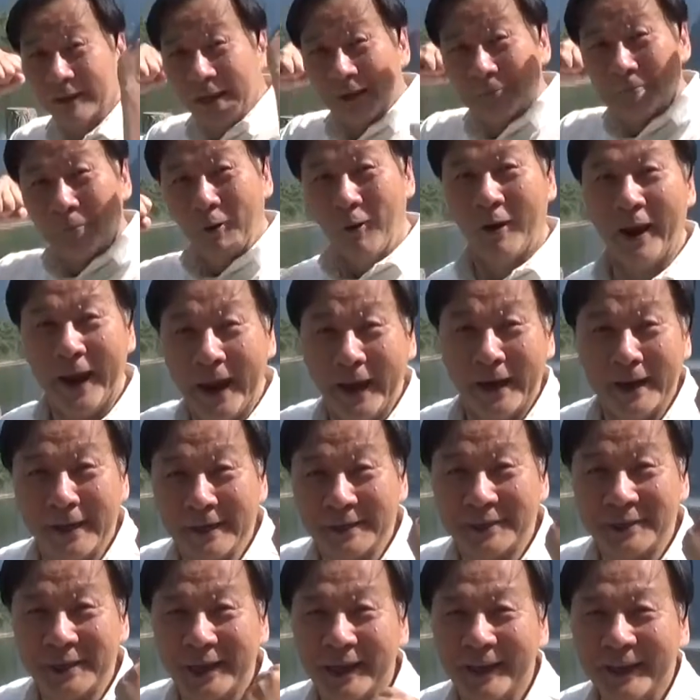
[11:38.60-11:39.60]
you have more
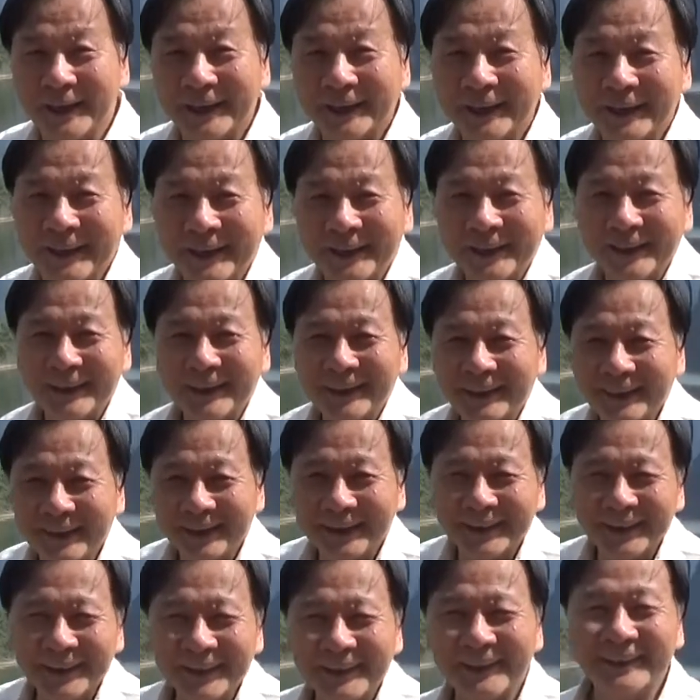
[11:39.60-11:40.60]
energy.
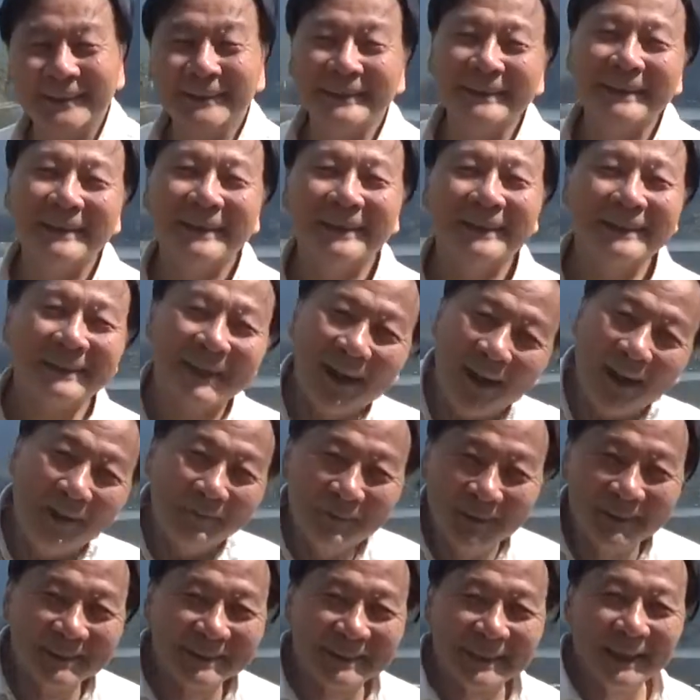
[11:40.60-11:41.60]
The
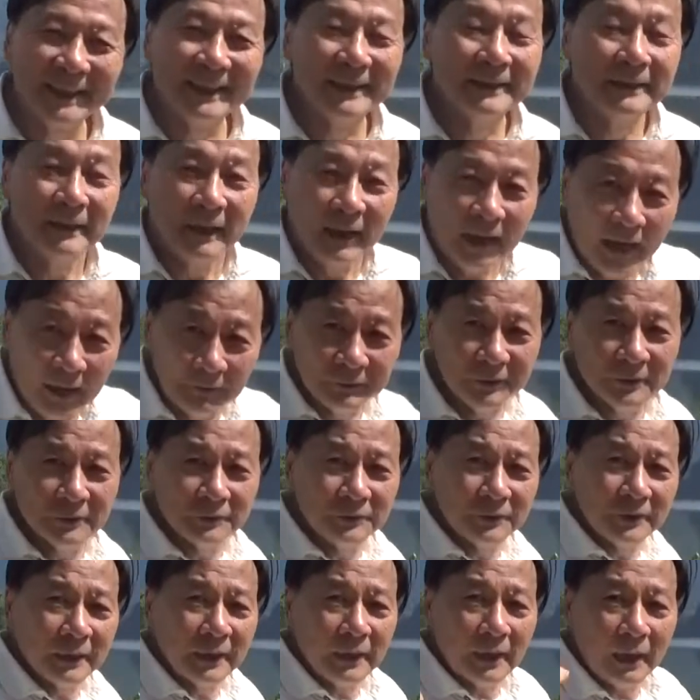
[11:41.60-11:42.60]
opposite. After you
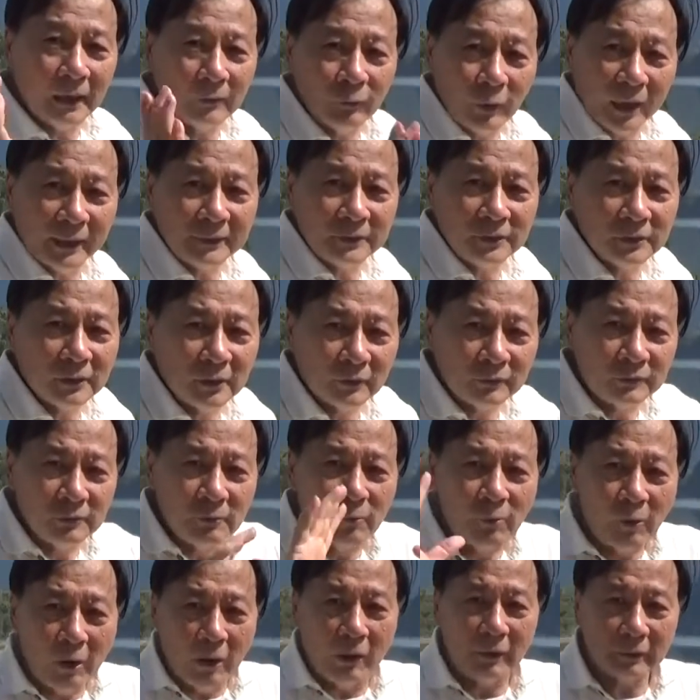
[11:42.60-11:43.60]
do it, ready to go to
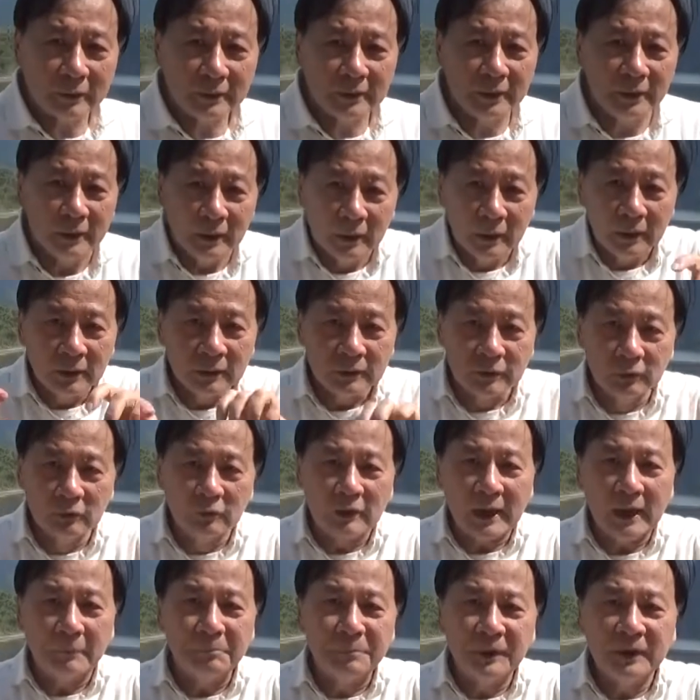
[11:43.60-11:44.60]
work, do
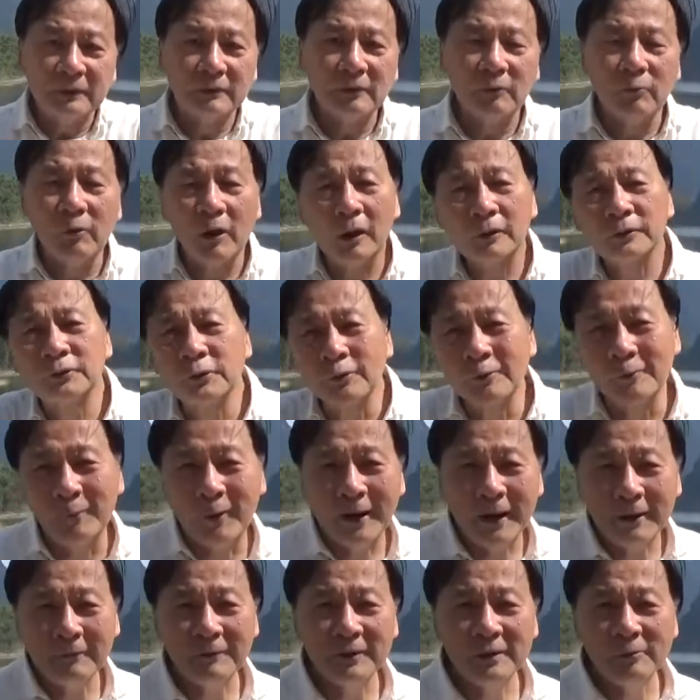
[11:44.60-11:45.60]
computer work, do
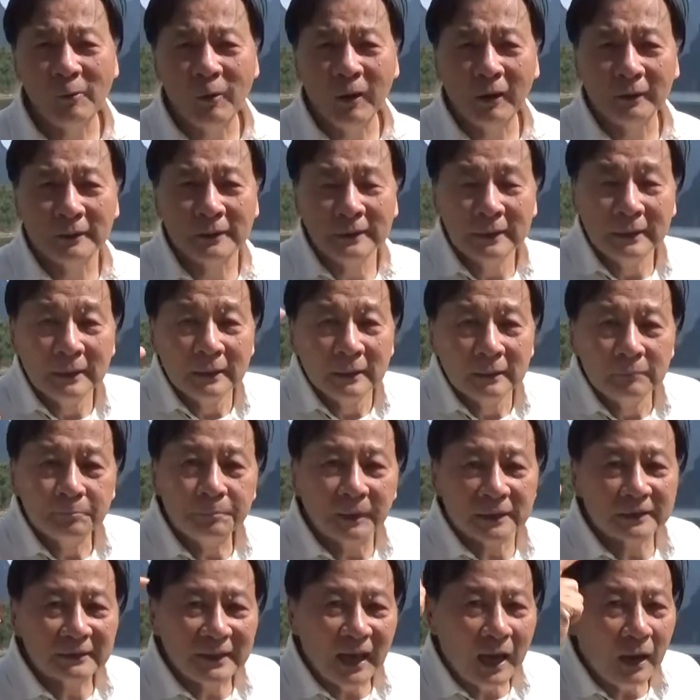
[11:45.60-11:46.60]
whatever you want.
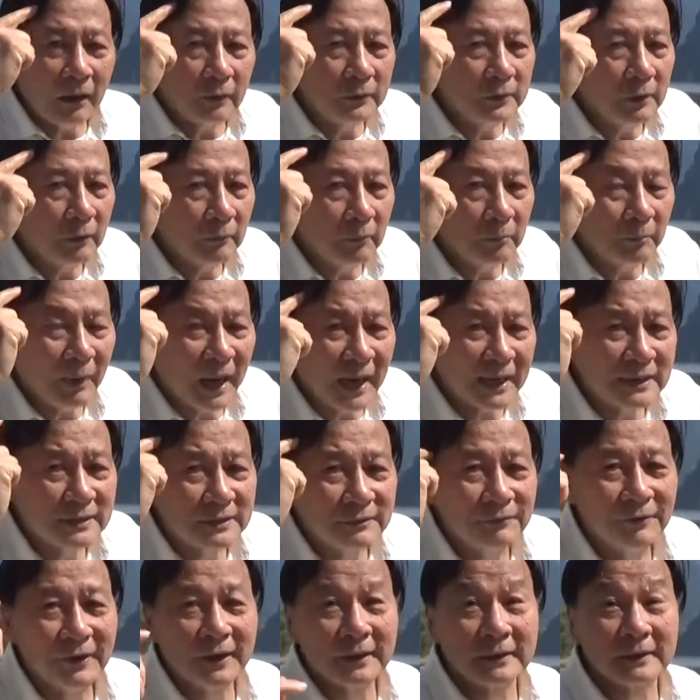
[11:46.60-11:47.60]
But now your mind is
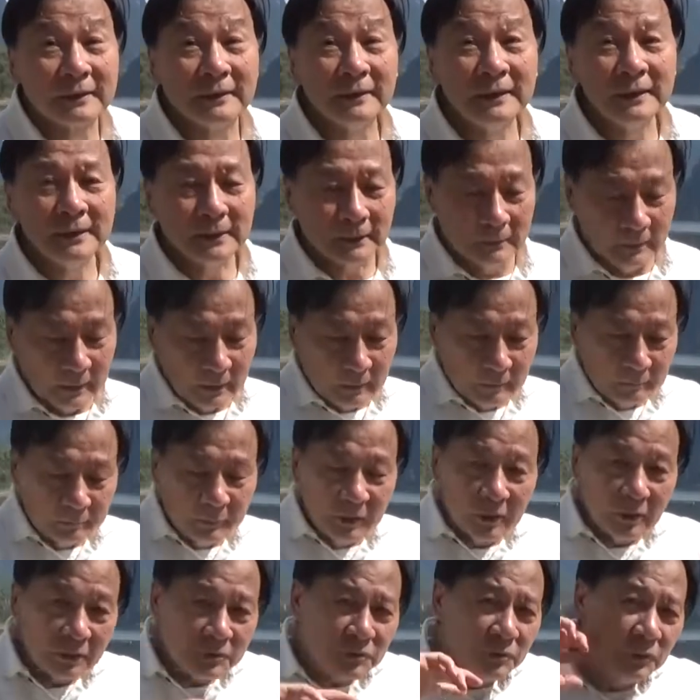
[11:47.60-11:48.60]
very clear,
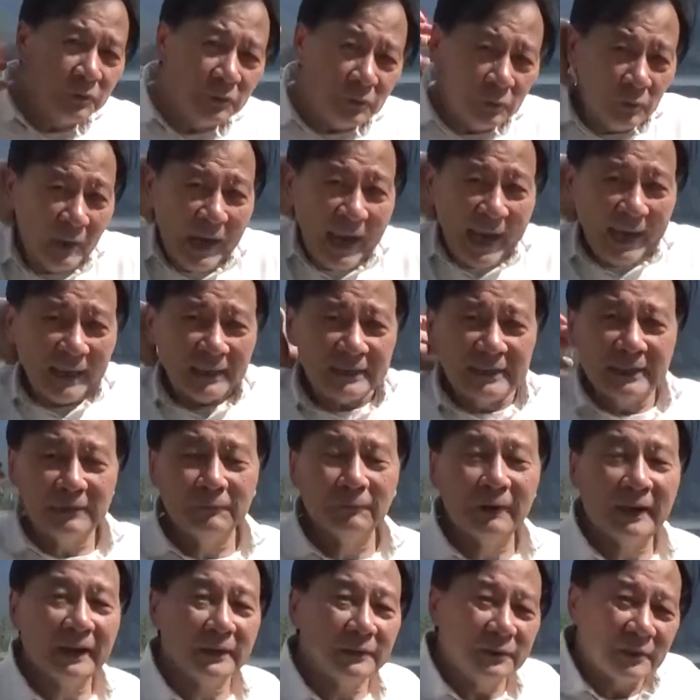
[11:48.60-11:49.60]
because you
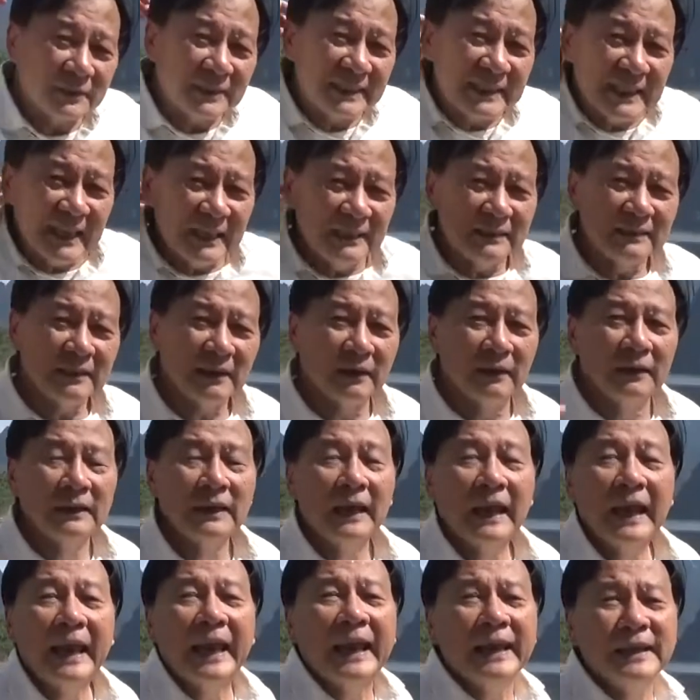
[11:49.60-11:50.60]
activate your center,
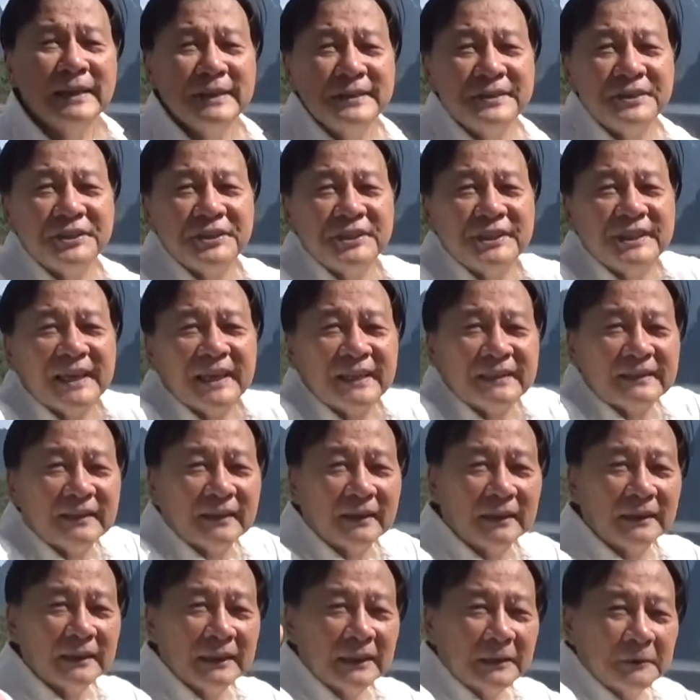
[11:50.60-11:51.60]
energy
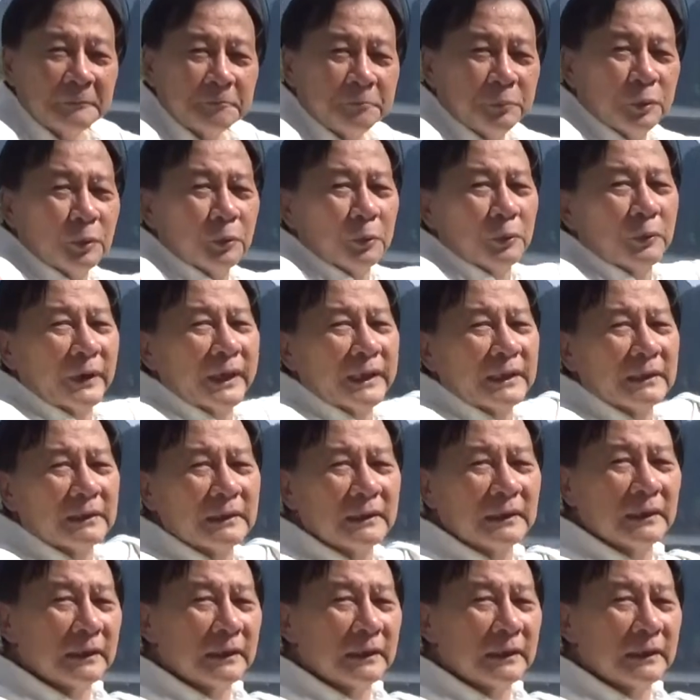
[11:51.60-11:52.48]
center, pulling